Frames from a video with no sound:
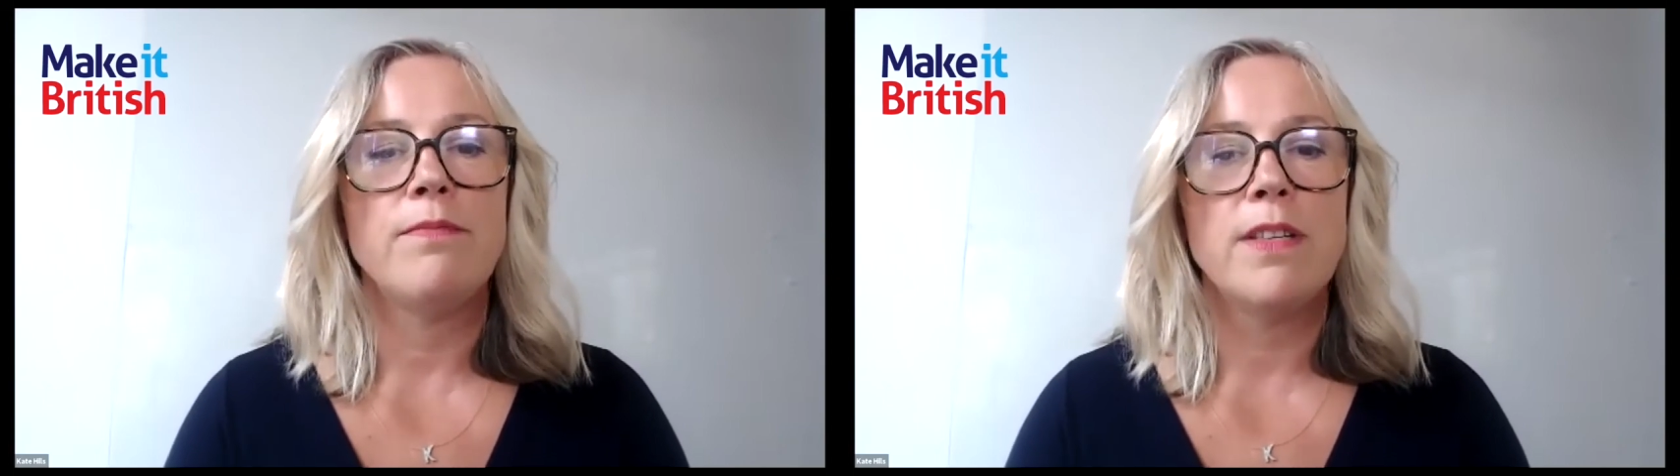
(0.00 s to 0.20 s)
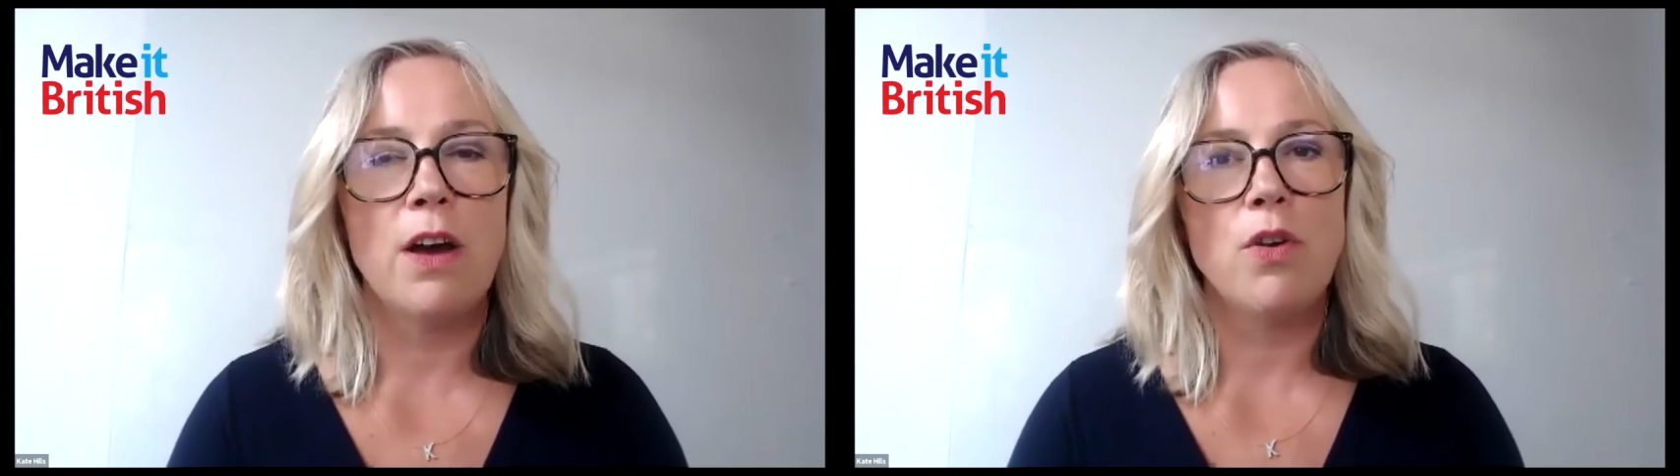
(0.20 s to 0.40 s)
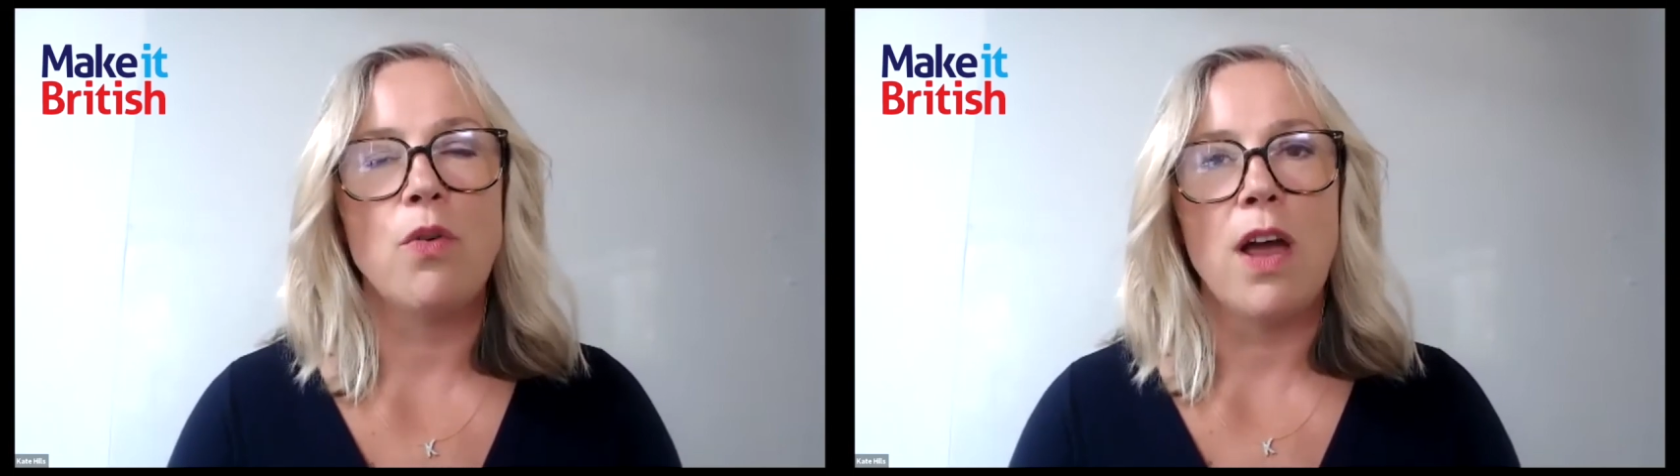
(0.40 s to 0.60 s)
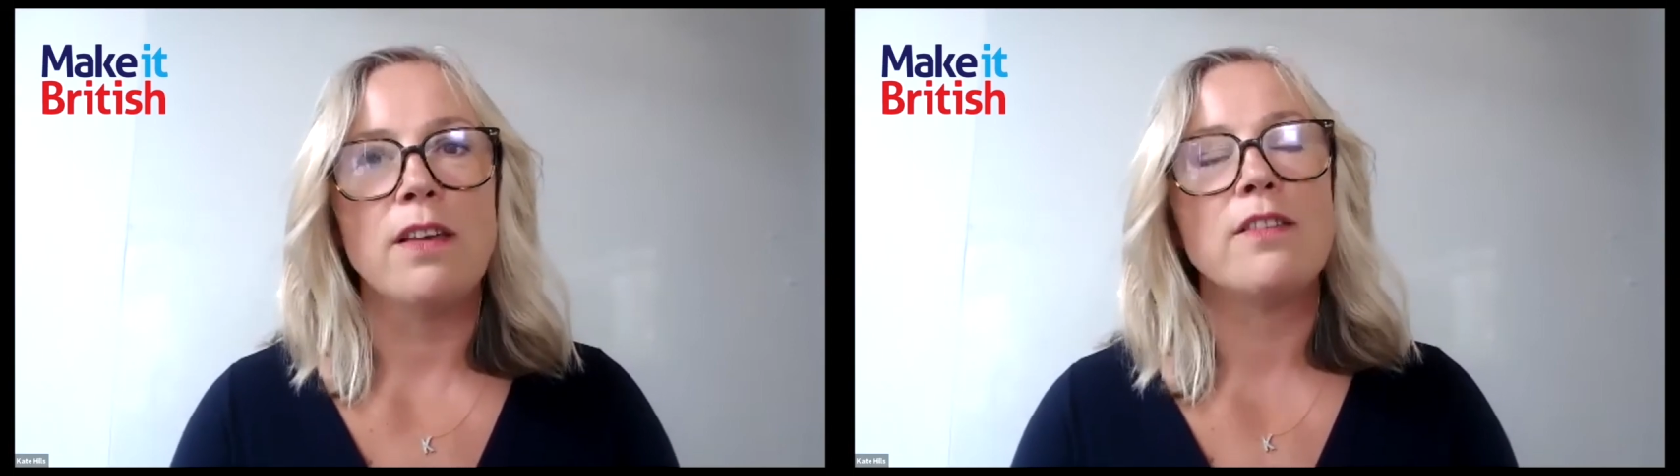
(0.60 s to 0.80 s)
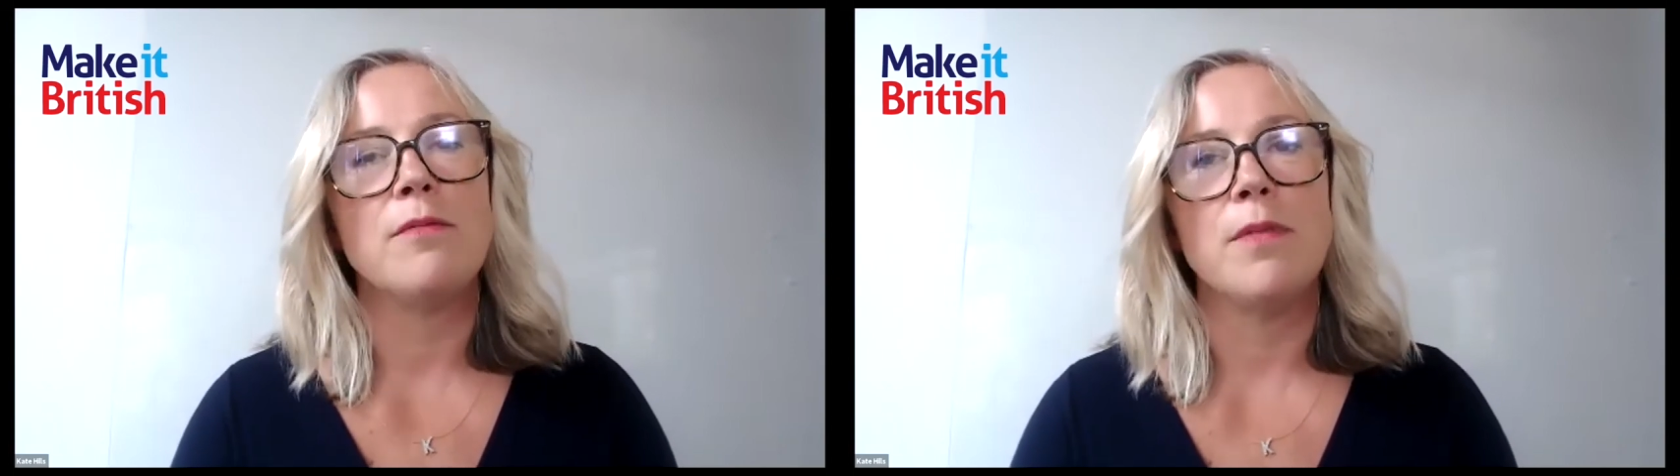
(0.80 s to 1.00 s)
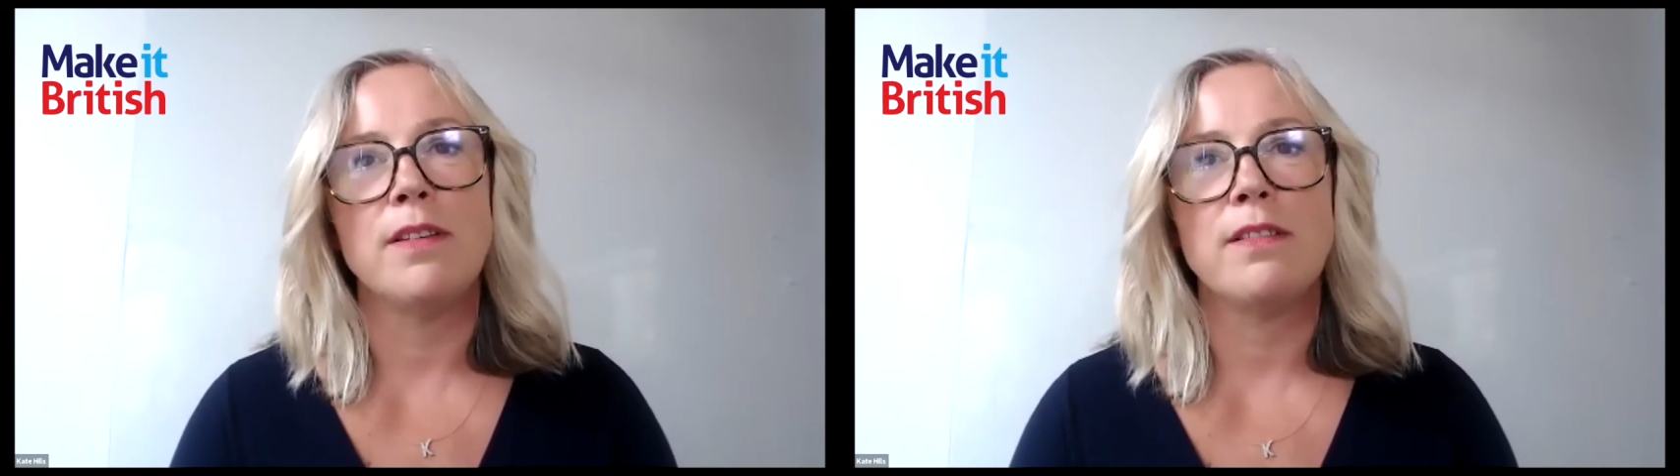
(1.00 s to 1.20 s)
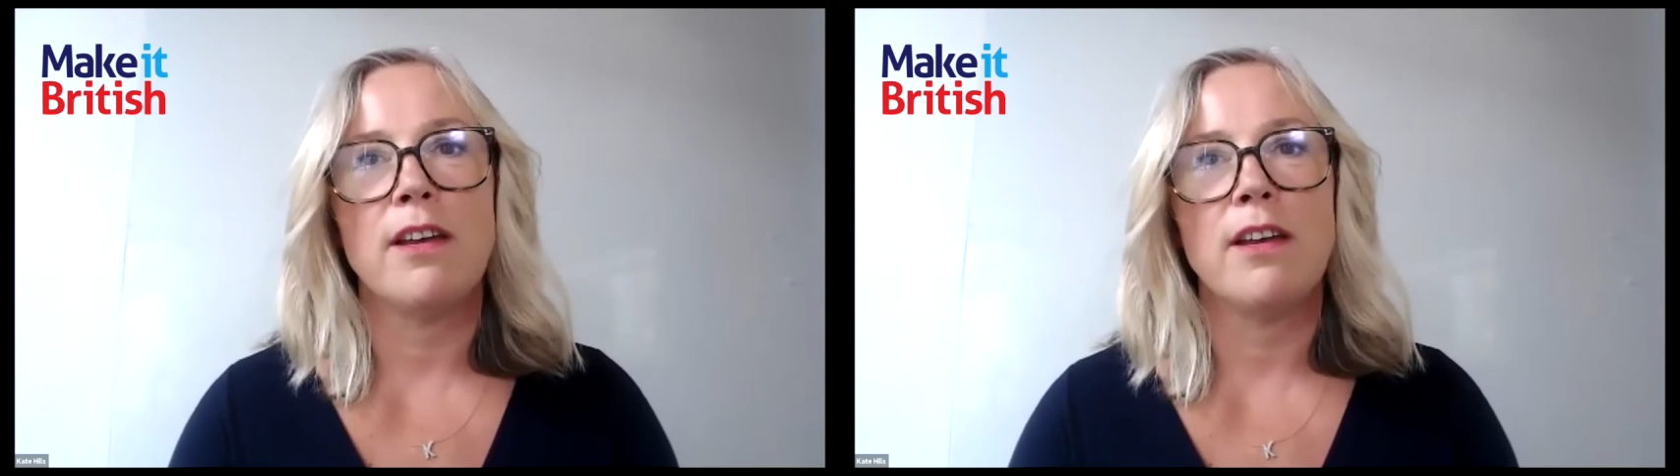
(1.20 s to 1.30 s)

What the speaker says: Tell your customers